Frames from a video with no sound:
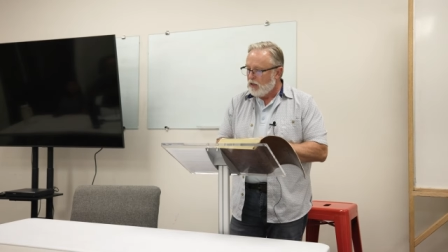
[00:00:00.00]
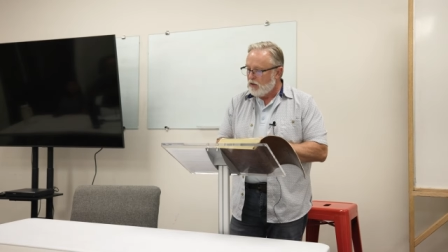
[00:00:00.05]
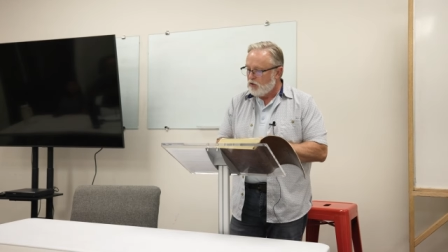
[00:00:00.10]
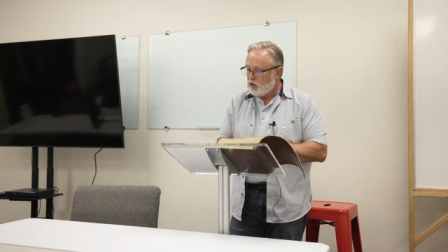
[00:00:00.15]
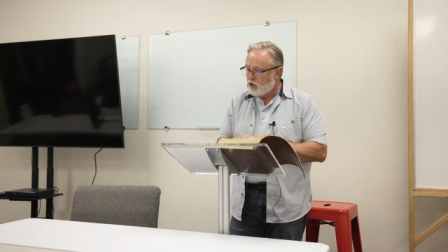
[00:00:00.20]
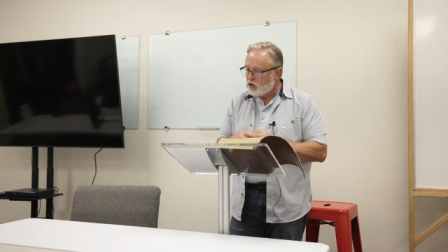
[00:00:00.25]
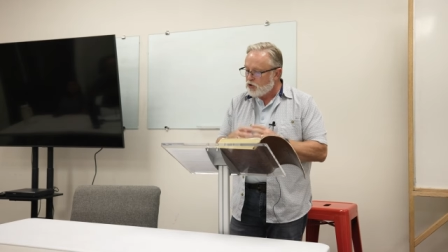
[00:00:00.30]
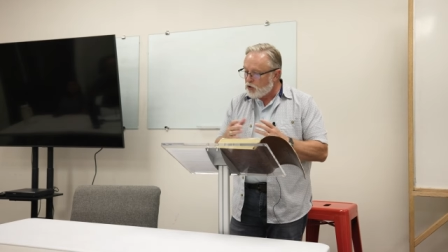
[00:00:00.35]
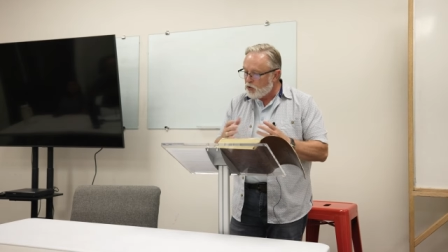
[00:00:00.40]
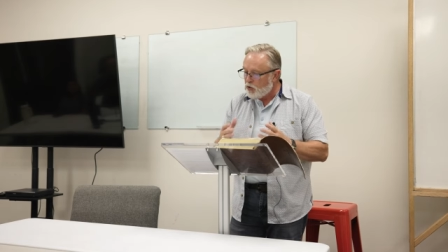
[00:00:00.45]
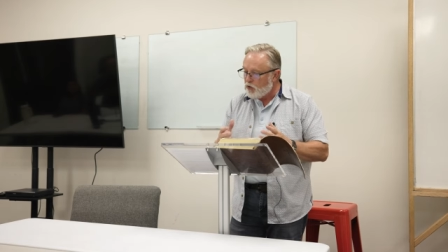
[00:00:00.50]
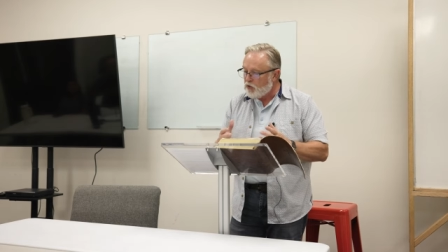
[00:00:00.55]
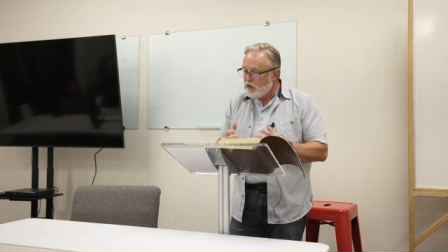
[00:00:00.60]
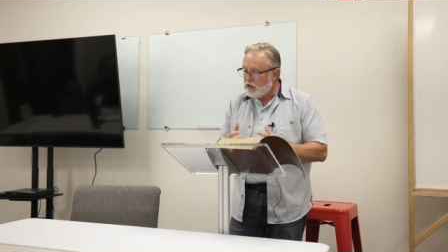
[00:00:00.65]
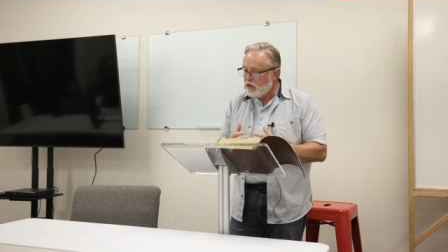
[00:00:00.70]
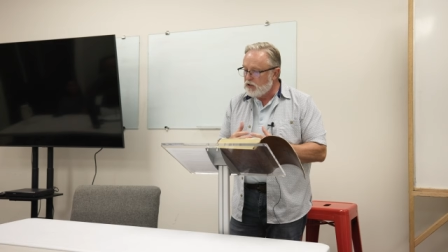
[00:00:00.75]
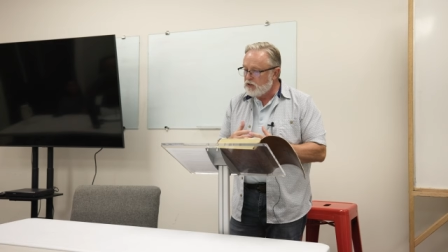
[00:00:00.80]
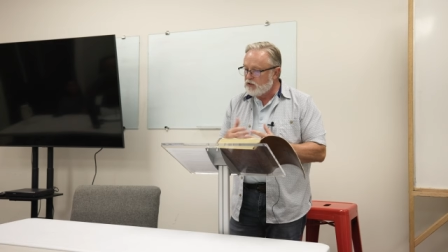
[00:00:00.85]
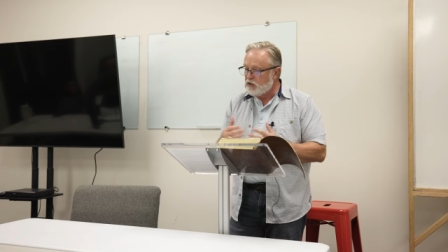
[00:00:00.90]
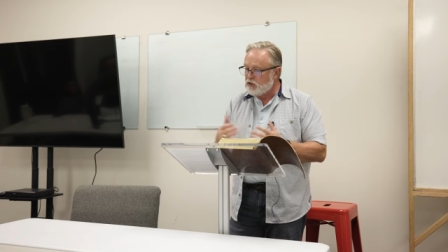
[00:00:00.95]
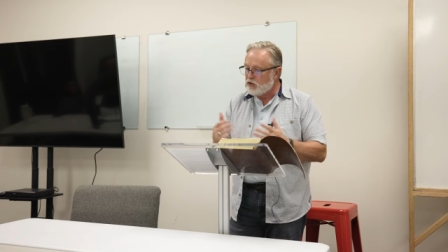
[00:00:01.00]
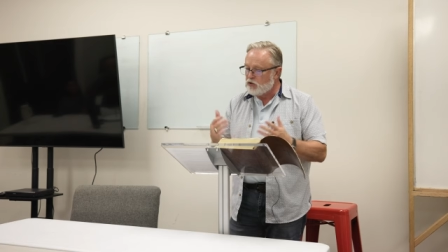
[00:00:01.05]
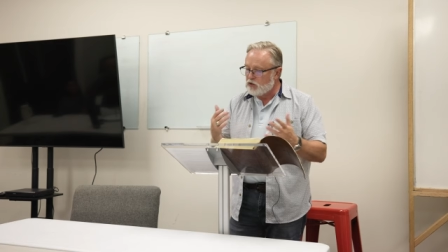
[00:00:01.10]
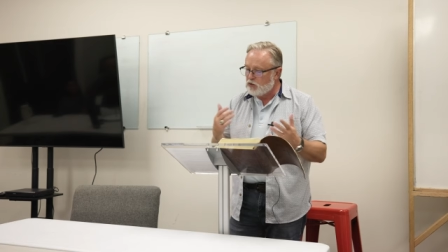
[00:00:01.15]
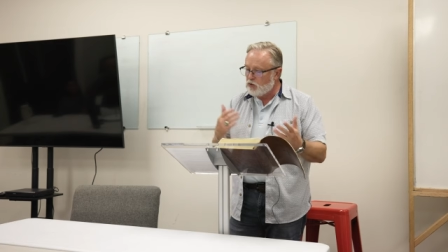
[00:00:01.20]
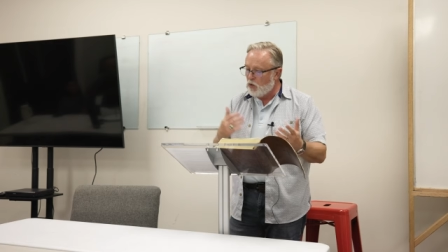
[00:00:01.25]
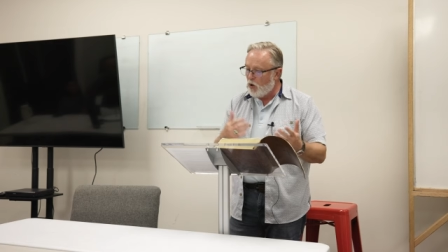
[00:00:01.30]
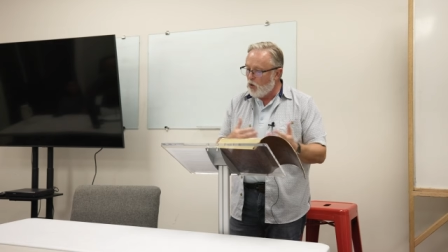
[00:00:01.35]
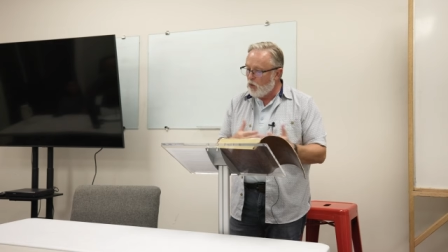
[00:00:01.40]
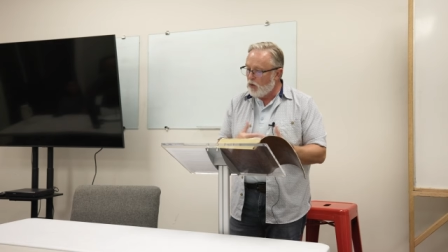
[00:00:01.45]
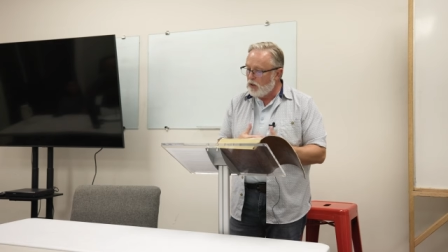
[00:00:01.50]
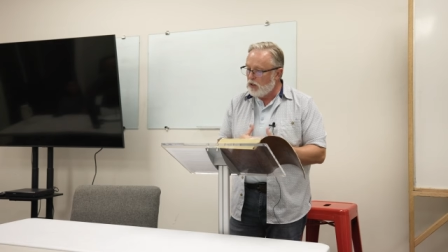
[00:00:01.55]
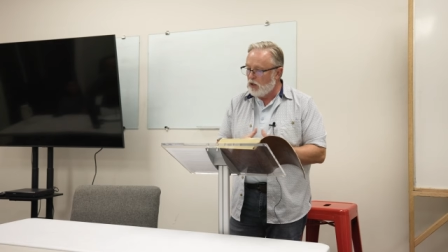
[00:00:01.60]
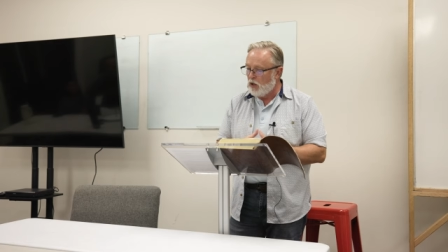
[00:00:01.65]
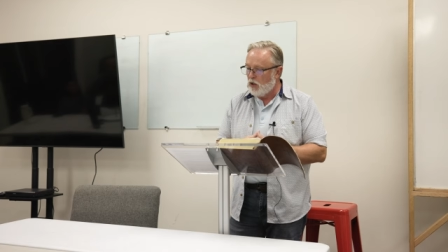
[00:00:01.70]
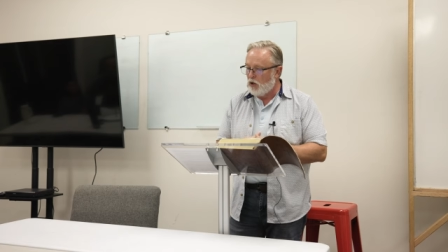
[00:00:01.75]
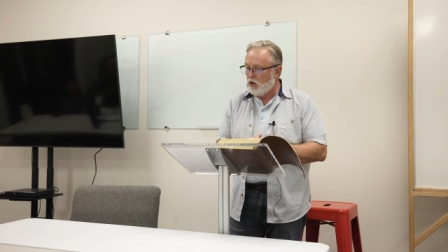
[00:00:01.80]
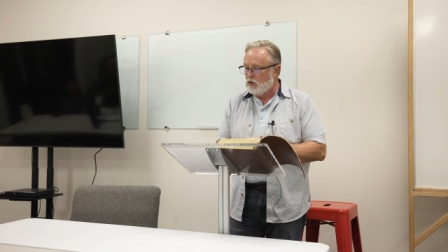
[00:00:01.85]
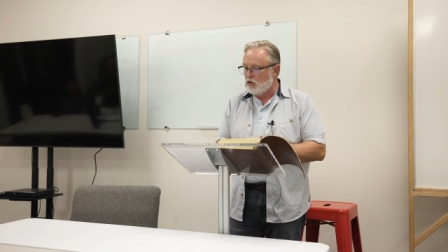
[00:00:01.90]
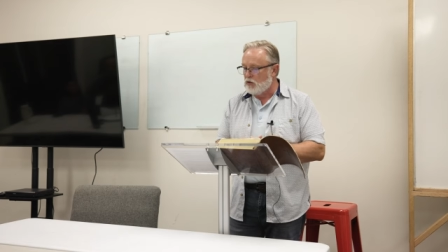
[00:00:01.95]
The truth is, this is what we
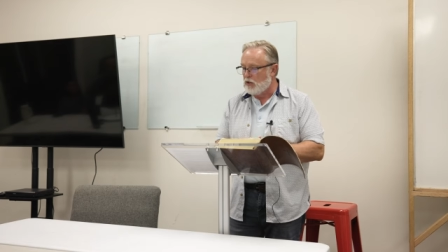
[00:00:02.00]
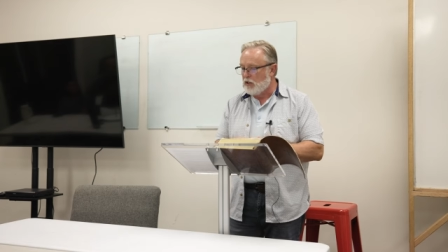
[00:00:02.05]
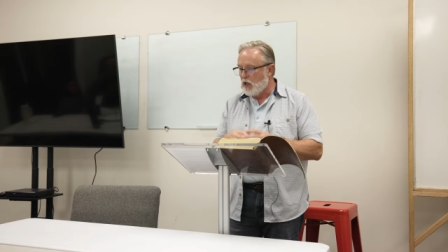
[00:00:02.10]
learned: